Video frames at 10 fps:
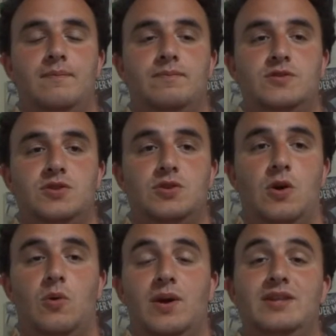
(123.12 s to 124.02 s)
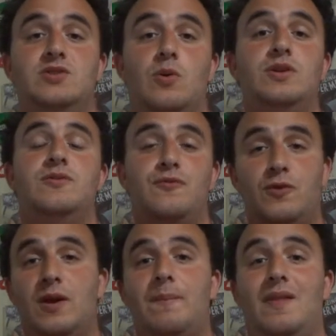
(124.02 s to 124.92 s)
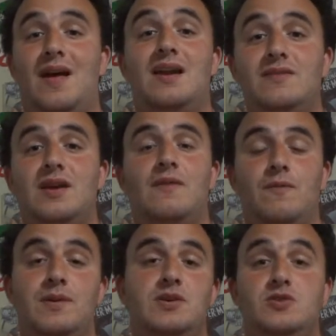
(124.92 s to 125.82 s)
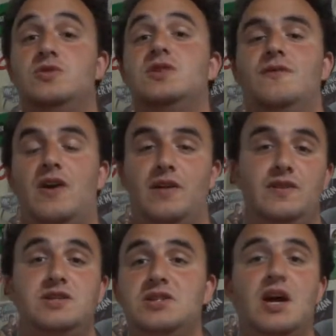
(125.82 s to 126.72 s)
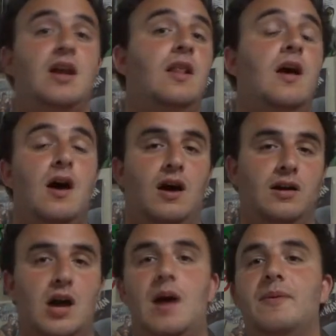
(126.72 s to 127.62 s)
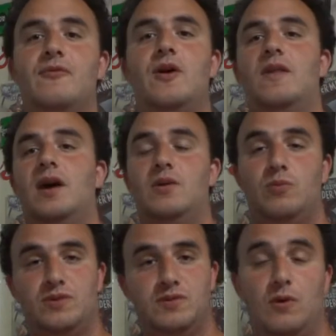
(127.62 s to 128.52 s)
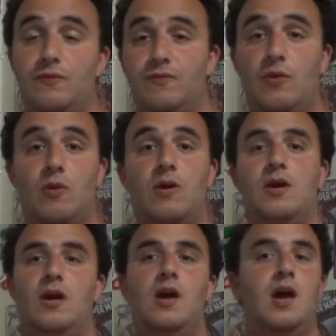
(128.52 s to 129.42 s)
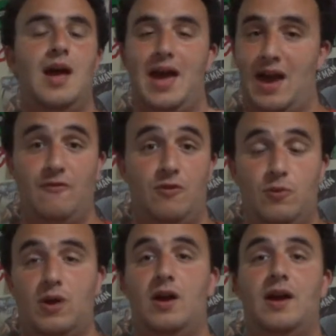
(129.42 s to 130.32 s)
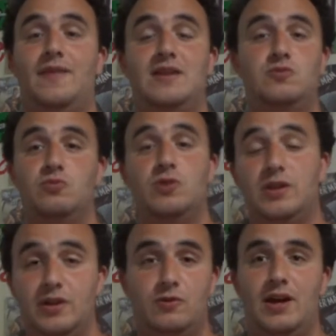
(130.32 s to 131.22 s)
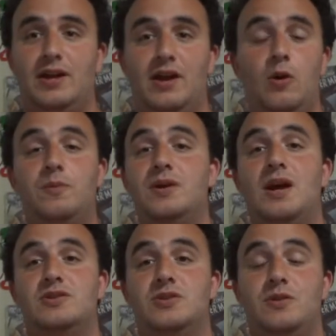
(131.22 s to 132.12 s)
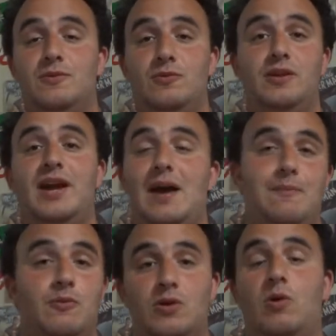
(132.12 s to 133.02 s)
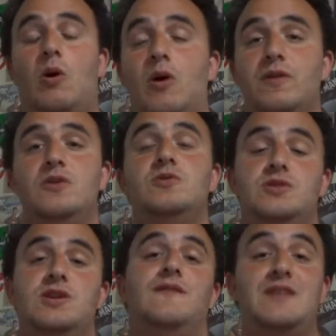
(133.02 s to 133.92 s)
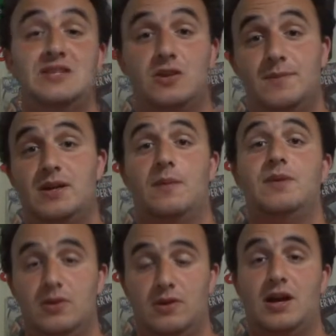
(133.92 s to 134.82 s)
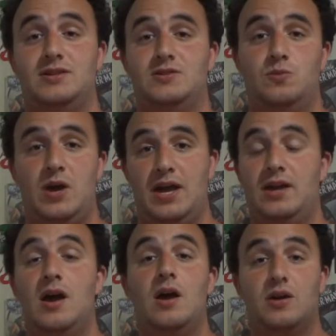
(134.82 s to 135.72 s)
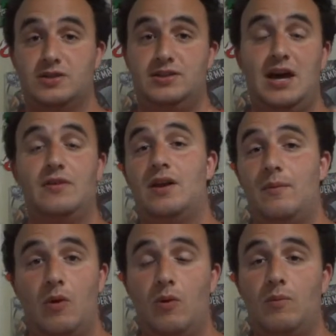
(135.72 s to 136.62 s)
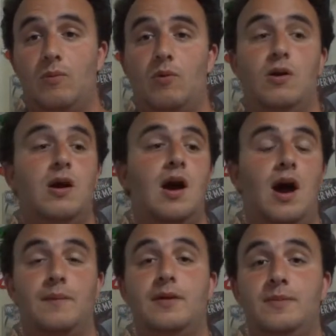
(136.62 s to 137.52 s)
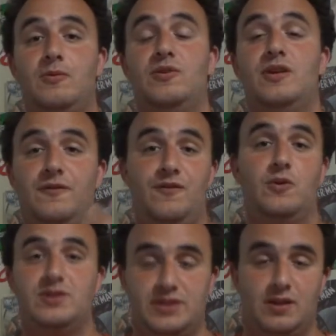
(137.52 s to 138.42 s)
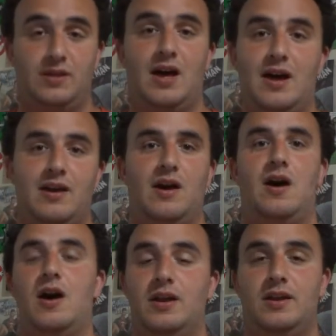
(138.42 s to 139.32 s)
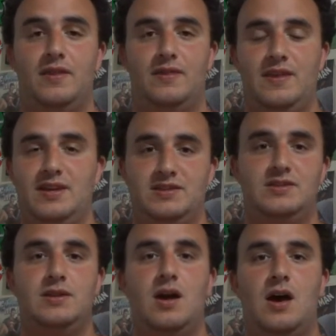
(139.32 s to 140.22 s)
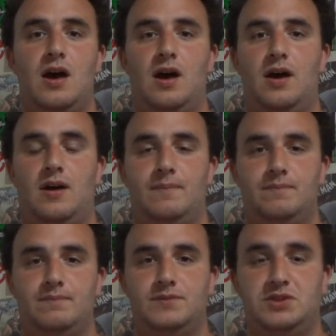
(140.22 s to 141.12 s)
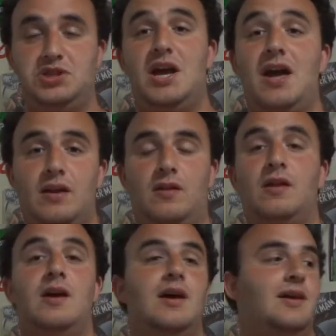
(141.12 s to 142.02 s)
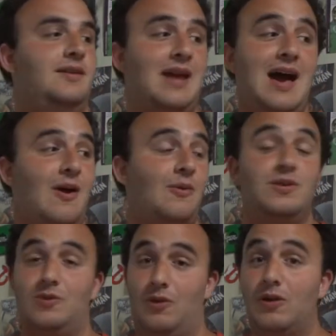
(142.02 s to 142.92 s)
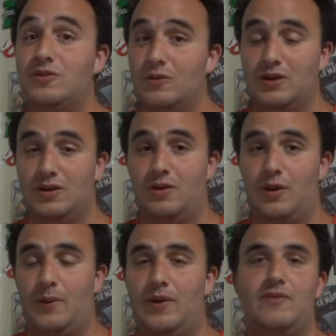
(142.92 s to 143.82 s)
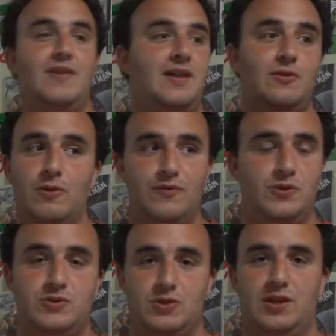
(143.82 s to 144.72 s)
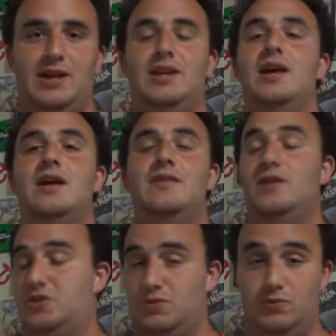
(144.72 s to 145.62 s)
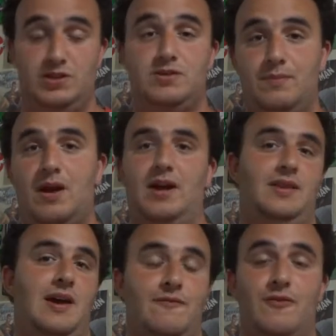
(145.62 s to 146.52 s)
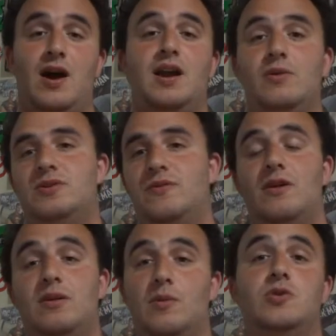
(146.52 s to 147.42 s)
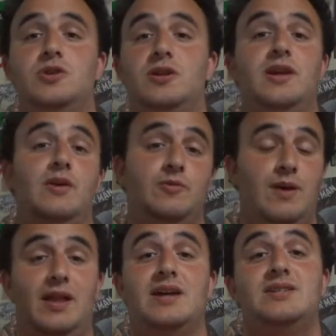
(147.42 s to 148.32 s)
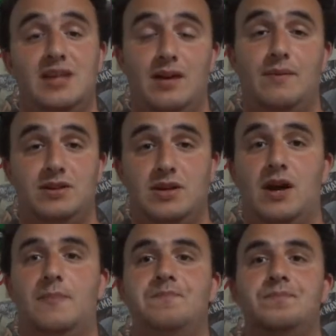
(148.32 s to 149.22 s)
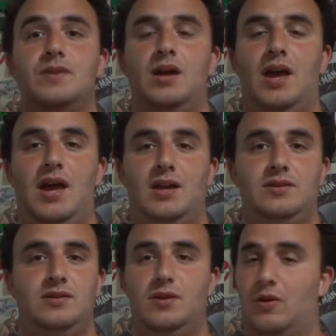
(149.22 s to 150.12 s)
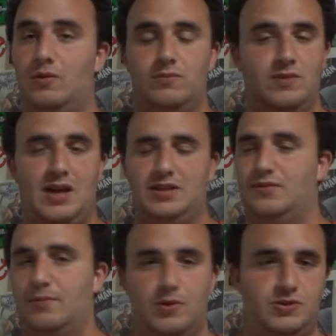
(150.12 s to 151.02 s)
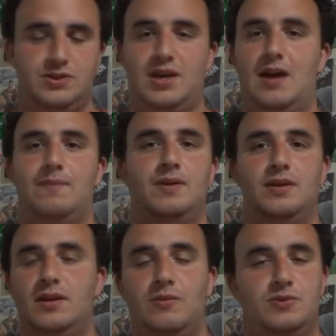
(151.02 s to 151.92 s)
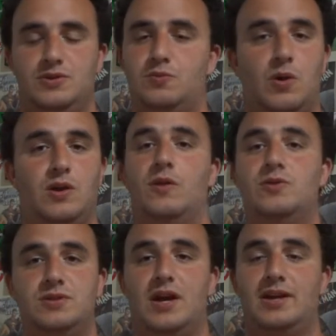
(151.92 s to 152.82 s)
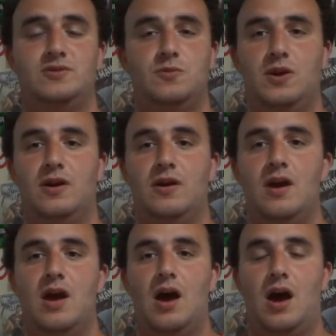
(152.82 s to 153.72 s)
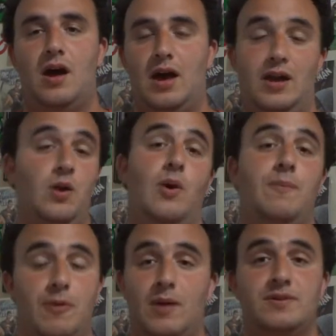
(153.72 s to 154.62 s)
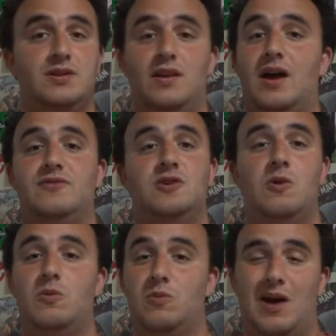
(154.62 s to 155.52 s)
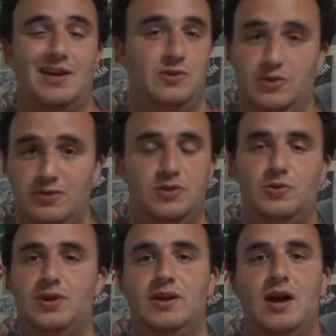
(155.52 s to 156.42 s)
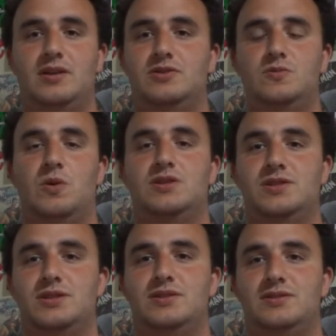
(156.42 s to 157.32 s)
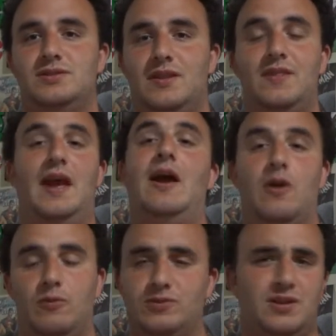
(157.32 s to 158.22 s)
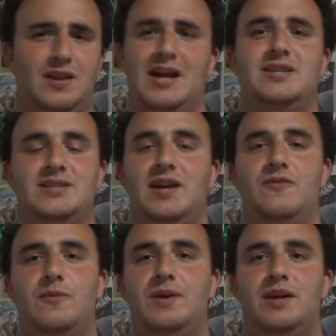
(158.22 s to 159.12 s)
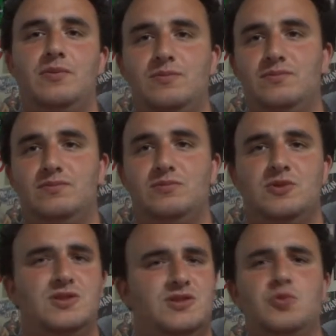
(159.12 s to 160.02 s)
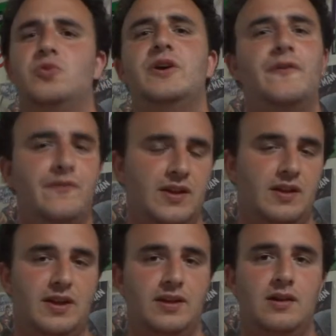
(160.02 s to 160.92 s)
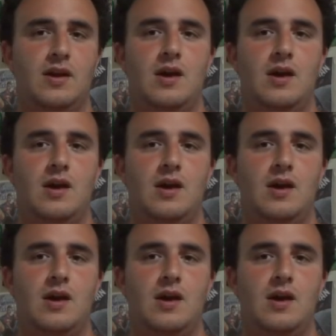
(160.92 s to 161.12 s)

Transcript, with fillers: so it's going to free up a lot of time for me to do stuff on this channel, on Comic Frontline, with Zone 4, everywhere, and that's really great, and I hope you guys are going to be really happy with all the new stuff that's going to be coming your guys' way, because now that I'm home more, I'm going to be really focusing a lot on this channel. Now, you're also going to know, however, that the reviews are late. There's a reason behind that. Friday was a very emotional day. It was my last day at my job, and, you know, lots of emotions happened. It was just one of those nights where I know I promised a live show. I couldn't do it. I just wasn't there. It was the last day for me, and it was a surreal feeling,